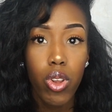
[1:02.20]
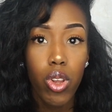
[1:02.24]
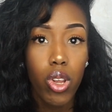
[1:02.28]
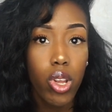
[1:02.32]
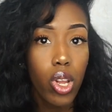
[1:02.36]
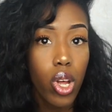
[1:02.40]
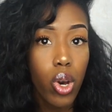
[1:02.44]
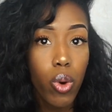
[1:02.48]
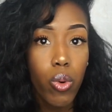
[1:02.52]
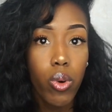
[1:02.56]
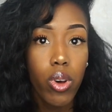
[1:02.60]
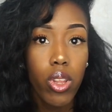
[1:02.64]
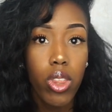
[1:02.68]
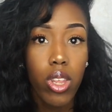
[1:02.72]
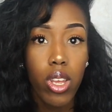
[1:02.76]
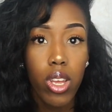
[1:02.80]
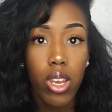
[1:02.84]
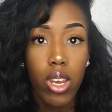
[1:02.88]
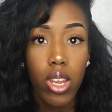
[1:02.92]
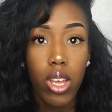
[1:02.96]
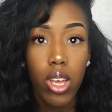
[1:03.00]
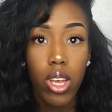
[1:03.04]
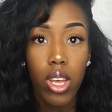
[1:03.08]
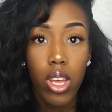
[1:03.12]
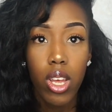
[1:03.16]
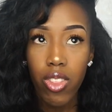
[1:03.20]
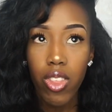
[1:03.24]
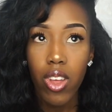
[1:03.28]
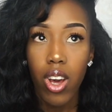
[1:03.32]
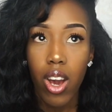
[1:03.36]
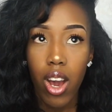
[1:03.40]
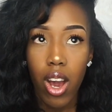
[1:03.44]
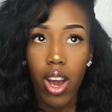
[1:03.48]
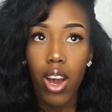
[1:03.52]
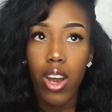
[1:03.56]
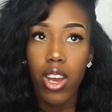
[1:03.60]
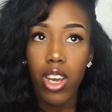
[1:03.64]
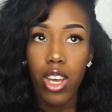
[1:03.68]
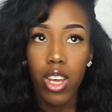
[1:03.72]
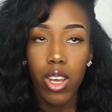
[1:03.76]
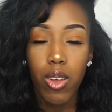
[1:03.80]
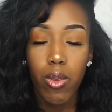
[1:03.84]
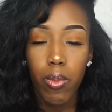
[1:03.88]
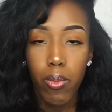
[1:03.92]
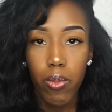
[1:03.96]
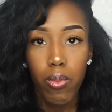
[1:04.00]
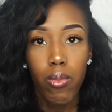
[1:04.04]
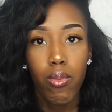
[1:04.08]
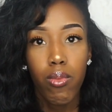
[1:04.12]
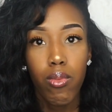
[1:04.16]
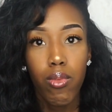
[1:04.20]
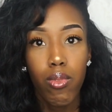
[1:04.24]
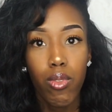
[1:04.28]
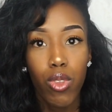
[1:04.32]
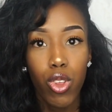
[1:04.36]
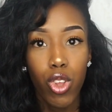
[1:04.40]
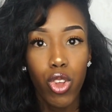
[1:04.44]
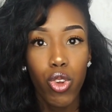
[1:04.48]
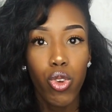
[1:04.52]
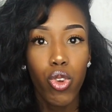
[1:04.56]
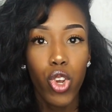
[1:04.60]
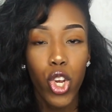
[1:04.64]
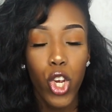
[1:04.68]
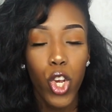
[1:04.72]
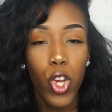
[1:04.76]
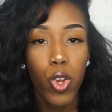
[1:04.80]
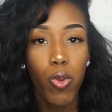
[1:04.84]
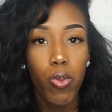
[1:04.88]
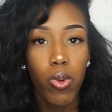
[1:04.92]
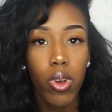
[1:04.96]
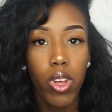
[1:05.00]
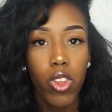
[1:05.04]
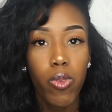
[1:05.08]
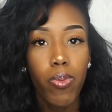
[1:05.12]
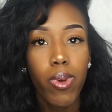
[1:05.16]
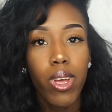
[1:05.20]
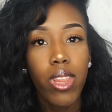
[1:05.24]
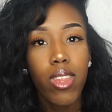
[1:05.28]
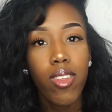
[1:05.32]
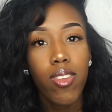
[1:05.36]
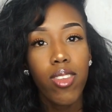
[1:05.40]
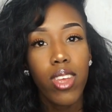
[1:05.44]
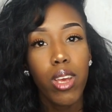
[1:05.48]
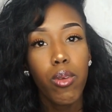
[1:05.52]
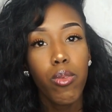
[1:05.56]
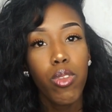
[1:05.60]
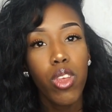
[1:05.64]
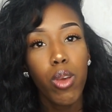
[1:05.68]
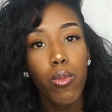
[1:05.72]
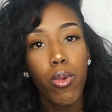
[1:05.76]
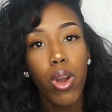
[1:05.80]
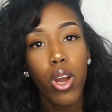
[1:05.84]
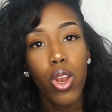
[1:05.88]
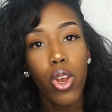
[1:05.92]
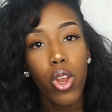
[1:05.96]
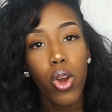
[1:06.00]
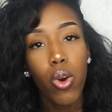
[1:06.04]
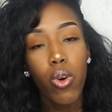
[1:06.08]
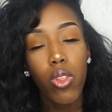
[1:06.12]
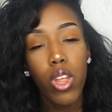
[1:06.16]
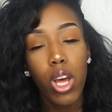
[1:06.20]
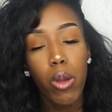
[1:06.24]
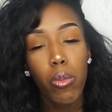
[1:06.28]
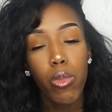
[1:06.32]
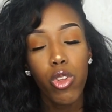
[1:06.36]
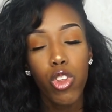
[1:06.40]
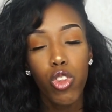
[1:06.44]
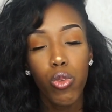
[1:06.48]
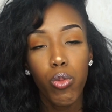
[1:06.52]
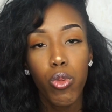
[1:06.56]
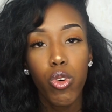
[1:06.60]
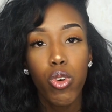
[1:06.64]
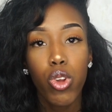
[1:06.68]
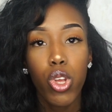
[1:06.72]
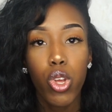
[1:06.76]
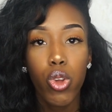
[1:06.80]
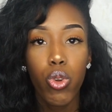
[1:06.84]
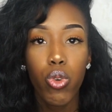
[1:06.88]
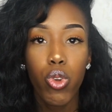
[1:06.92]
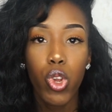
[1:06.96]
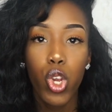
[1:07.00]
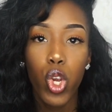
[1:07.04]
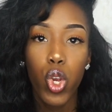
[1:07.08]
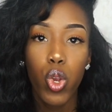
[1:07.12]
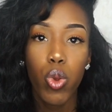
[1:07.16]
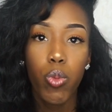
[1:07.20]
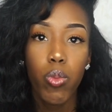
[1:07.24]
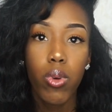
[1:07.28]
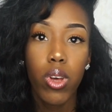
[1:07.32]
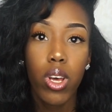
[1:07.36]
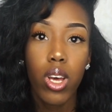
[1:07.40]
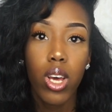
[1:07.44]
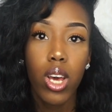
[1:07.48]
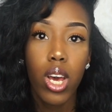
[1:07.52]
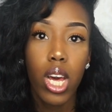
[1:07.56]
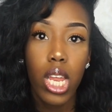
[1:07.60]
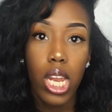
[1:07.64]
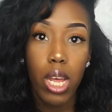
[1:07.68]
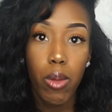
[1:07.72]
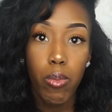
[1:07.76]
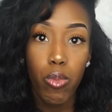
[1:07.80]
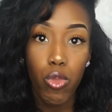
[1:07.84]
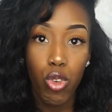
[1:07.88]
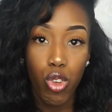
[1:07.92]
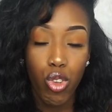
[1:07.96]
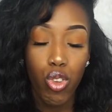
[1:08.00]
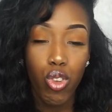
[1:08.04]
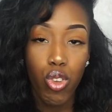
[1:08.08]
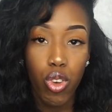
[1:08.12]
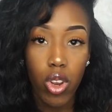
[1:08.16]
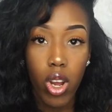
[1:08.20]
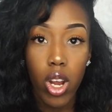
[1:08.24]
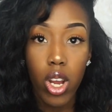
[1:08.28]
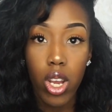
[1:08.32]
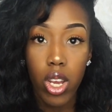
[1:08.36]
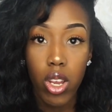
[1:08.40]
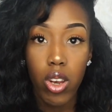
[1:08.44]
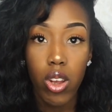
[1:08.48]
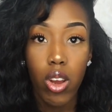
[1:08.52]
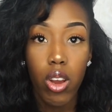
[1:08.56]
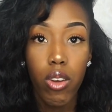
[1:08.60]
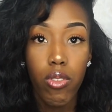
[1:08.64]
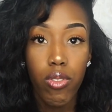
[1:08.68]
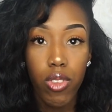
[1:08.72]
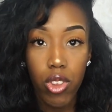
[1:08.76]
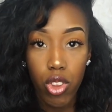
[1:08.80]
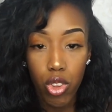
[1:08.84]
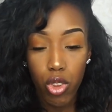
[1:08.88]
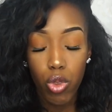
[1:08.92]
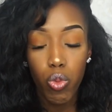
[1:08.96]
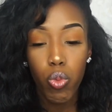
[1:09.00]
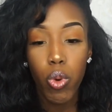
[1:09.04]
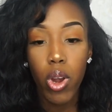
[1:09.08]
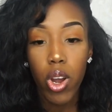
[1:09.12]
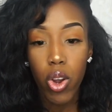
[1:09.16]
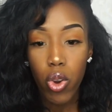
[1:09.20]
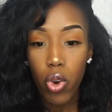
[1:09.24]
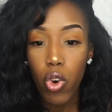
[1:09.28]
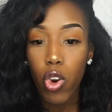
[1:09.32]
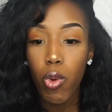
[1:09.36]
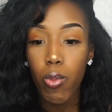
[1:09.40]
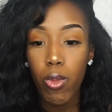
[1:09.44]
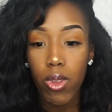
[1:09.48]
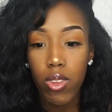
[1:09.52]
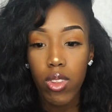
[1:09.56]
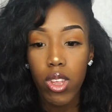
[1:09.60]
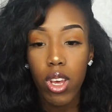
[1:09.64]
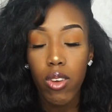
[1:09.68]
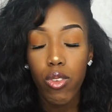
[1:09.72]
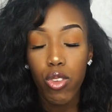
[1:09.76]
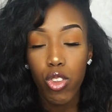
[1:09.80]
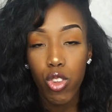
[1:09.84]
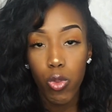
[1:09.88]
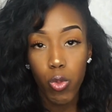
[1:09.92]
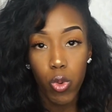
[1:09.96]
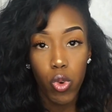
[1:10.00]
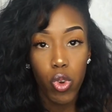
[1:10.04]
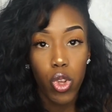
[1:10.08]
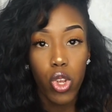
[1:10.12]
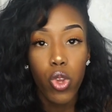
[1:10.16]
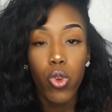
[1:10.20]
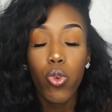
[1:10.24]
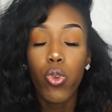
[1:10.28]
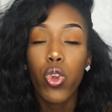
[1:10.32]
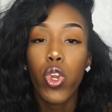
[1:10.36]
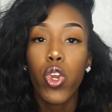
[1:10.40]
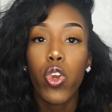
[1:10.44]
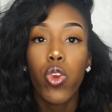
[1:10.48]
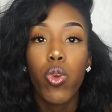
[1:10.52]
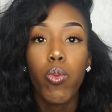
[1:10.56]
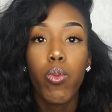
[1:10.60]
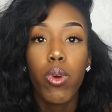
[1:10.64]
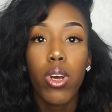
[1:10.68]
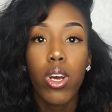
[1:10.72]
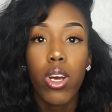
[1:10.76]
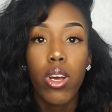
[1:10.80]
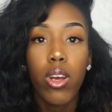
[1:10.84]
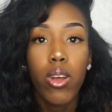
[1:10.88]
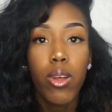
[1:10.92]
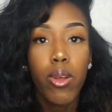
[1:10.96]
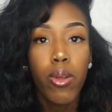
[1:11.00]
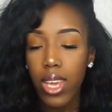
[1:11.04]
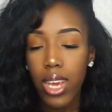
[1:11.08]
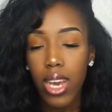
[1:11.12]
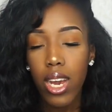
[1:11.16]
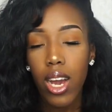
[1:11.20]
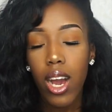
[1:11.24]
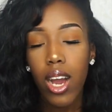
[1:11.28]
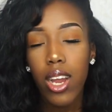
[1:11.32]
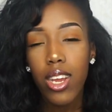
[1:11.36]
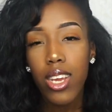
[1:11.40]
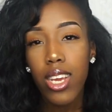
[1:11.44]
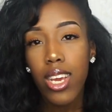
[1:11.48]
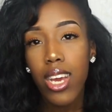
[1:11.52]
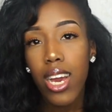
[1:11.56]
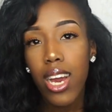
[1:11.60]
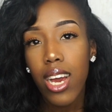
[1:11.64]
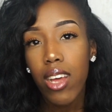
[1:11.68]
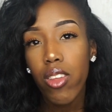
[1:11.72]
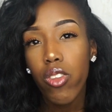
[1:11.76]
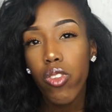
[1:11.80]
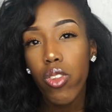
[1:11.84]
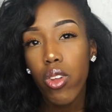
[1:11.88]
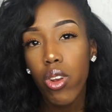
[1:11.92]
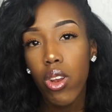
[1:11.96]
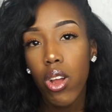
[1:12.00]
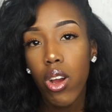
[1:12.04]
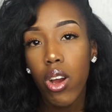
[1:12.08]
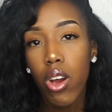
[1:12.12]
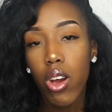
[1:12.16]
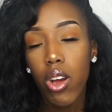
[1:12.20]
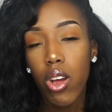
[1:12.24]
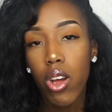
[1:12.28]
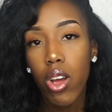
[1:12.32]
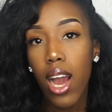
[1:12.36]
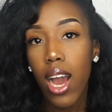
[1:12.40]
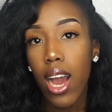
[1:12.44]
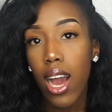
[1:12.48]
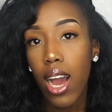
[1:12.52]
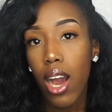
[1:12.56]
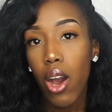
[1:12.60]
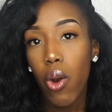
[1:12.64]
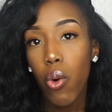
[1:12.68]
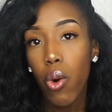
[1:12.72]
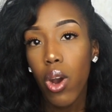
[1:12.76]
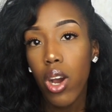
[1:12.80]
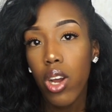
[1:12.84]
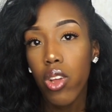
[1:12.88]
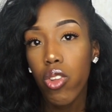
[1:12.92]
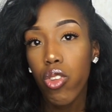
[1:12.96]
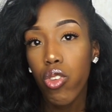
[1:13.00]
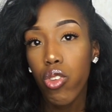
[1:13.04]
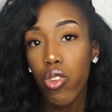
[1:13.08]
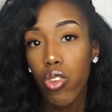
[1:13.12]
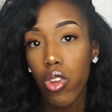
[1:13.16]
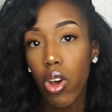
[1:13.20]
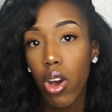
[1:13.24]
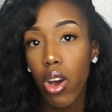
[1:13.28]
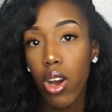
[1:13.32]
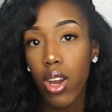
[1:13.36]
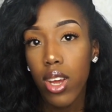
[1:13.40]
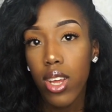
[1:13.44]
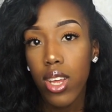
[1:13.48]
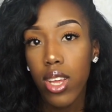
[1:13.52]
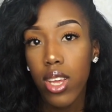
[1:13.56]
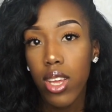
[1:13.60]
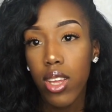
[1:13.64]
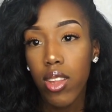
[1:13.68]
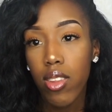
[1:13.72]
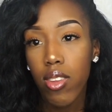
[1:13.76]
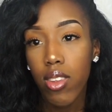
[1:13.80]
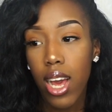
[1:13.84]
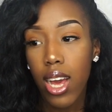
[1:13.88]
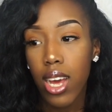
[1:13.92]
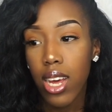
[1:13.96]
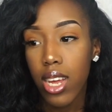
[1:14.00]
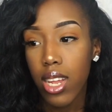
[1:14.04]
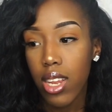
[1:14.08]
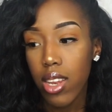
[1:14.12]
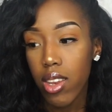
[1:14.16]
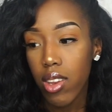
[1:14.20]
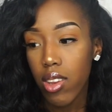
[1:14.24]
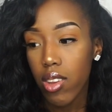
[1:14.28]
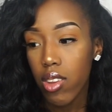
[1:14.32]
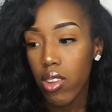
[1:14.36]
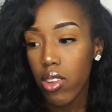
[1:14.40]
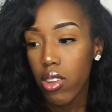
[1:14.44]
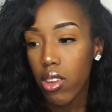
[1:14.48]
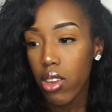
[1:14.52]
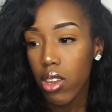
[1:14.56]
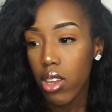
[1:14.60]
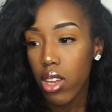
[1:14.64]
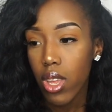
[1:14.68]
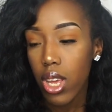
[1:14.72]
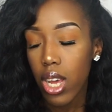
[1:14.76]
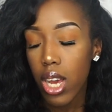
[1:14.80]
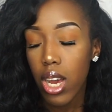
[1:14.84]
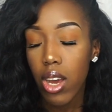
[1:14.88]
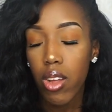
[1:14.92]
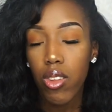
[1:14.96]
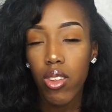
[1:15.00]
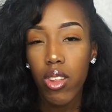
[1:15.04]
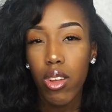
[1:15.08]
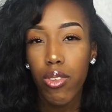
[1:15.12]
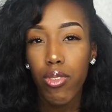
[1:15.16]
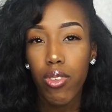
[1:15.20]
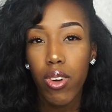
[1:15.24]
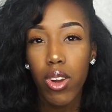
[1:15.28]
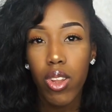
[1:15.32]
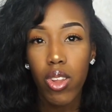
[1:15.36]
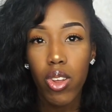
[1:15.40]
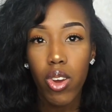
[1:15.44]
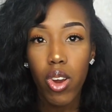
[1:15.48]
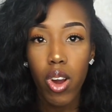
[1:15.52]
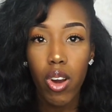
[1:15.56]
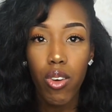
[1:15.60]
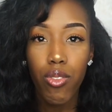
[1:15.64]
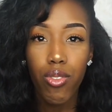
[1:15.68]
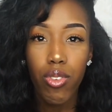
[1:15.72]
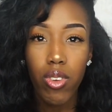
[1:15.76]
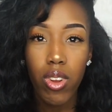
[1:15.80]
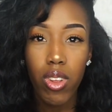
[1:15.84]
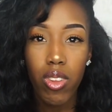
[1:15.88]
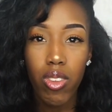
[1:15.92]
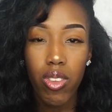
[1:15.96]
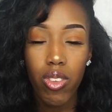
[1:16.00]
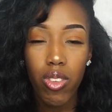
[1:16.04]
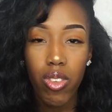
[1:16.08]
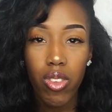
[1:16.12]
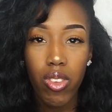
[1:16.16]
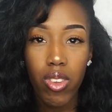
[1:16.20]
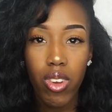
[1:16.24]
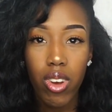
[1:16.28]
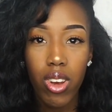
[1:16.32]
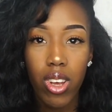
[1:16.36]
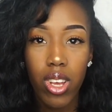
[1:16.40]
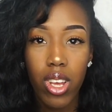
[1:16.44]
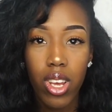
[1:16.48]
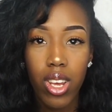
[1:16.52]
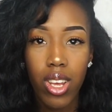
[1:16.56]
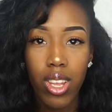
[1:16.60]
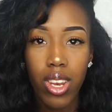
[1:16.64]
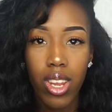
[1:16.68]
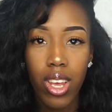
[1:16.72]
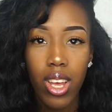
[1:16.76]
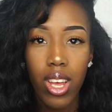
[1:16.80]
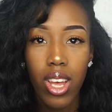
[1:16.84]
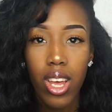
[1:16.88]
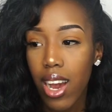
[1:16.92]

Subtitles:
lower than the higher YouTubers. But at the same time, I know that I'm a small YouTuber and I'm just starting off. This is why I call myself a small YouTuber. Yeah, I get asked a lot how I started and how did I find the confidence in starting?